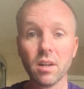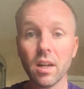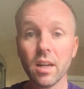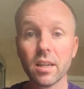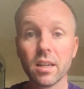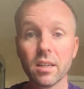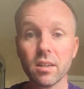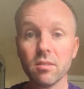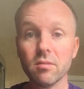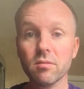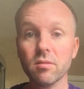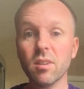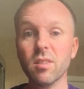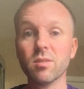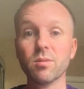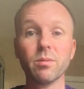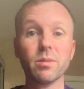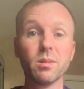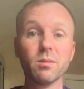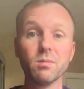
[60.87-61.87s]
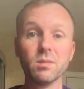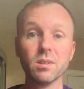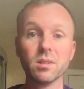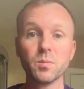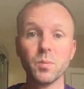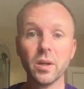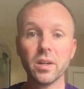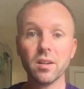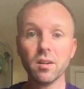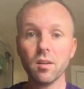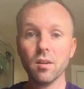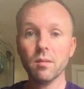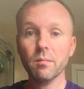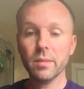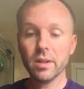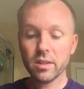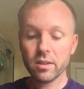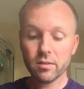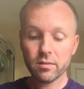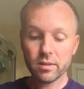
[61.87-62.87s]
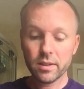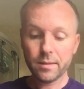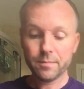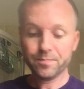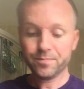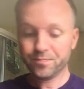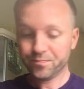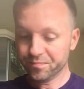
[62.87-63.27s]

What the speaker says: like it or not, so I don't want to spend a lot of money on it.